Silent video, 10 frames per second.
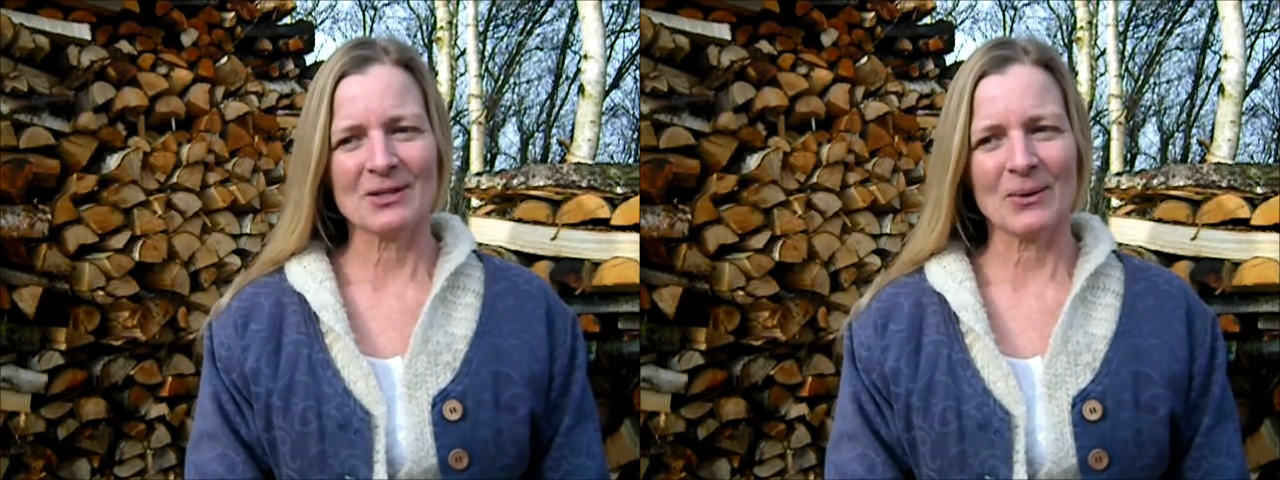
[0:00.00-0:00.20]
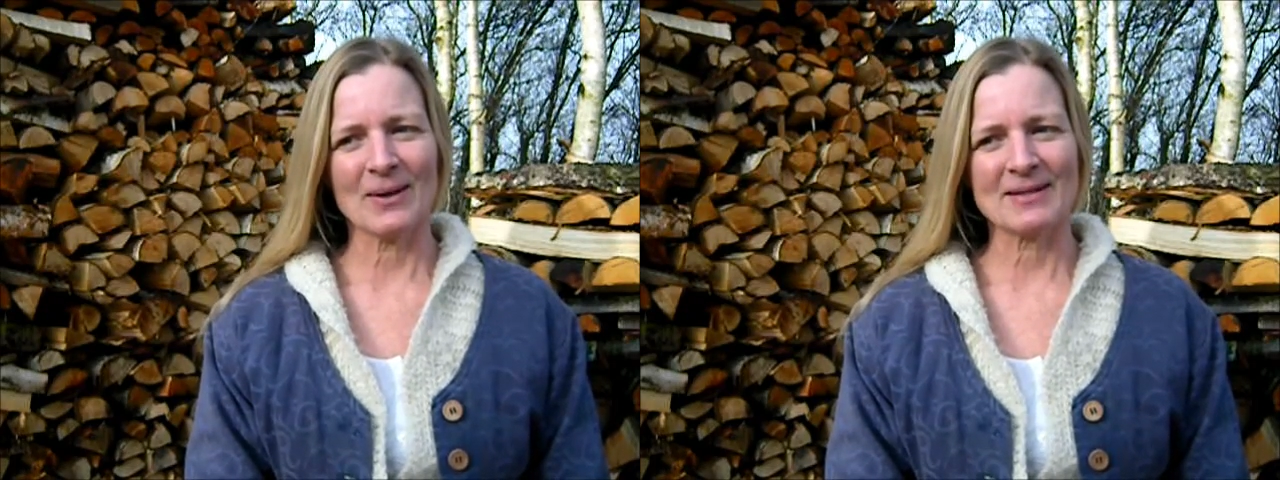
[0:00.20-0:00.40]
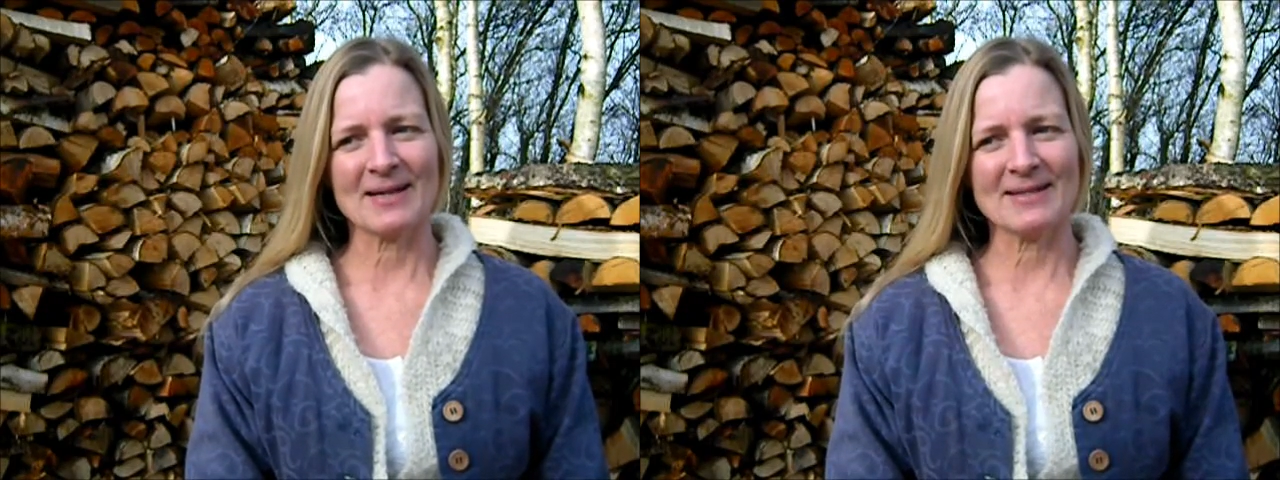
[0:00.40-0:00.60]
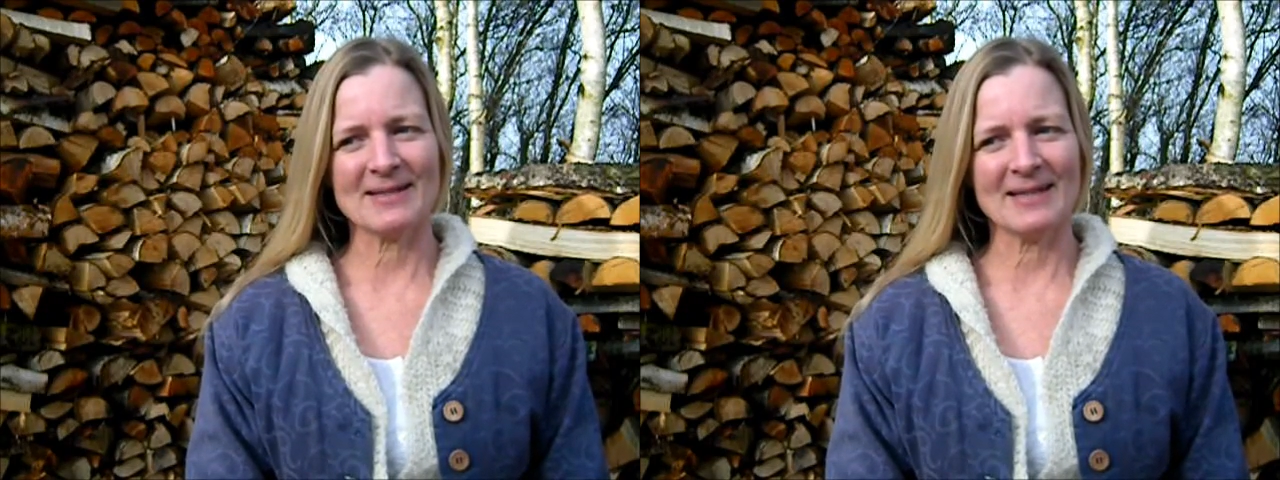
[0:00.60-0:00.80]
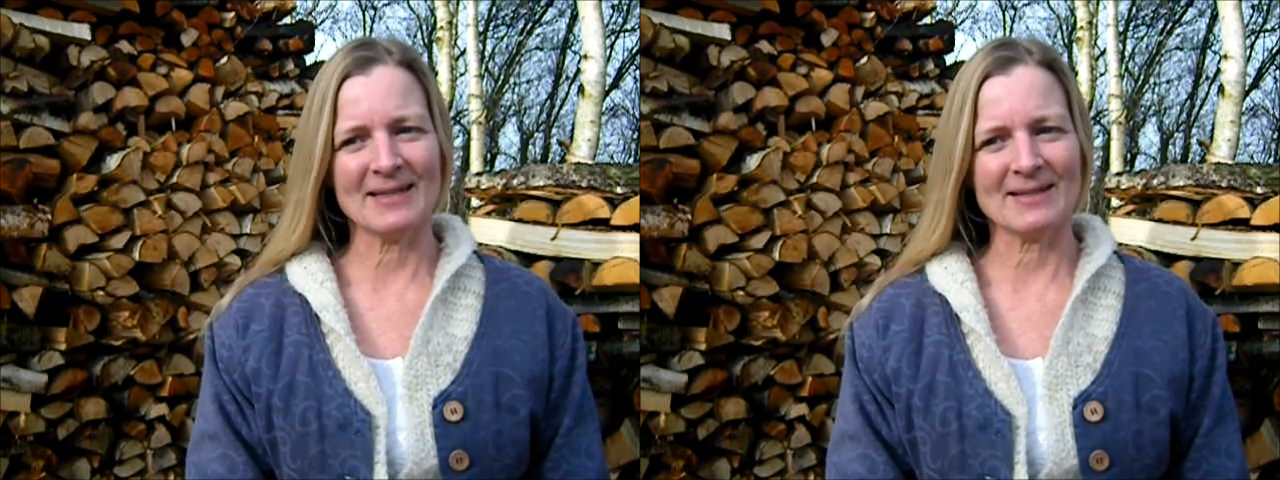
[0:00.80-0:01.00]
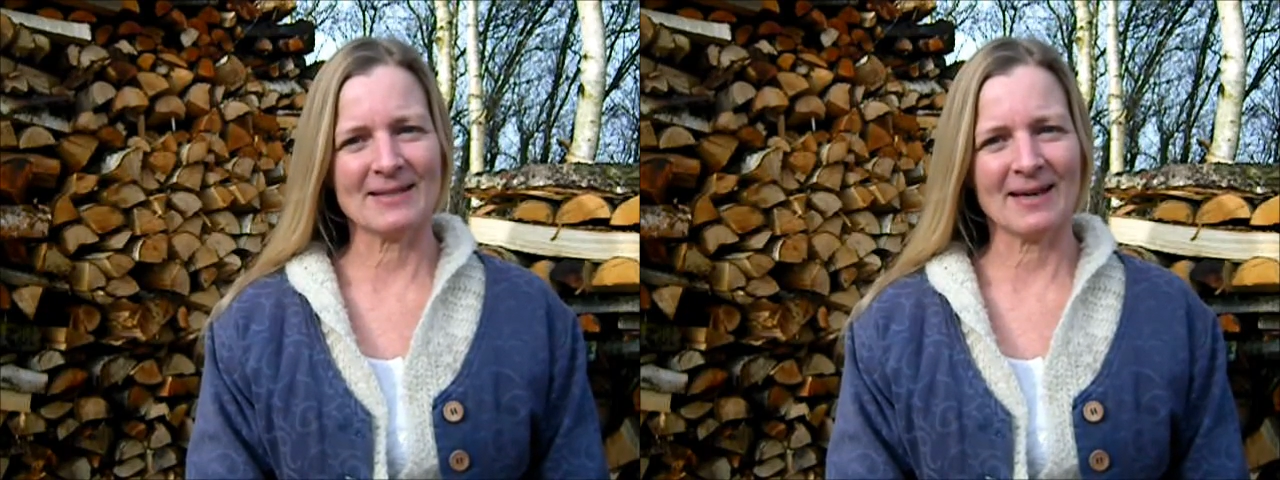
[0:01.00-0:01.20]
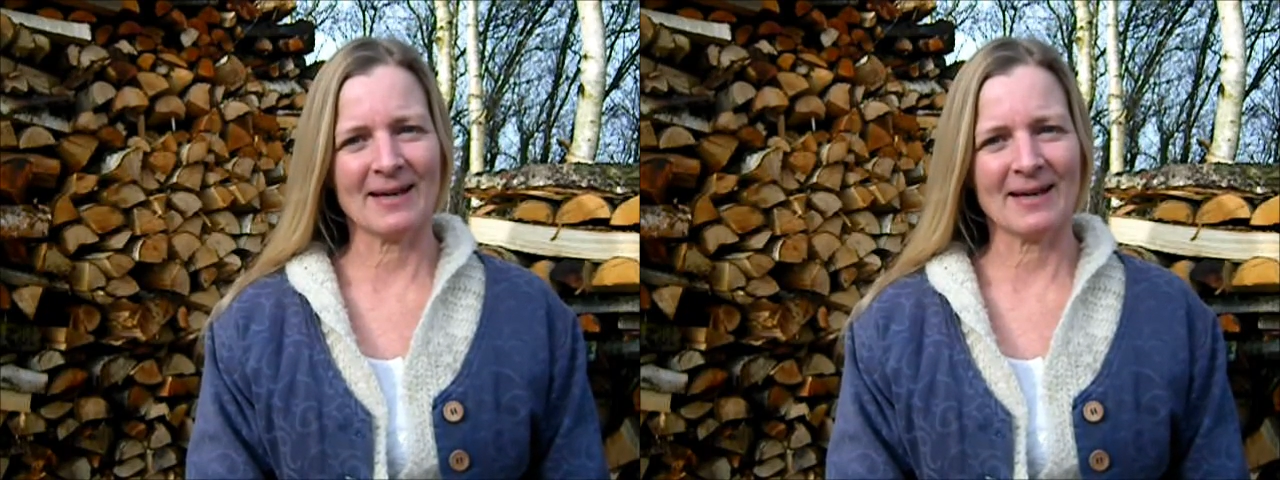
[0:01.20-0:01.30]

So as I see it,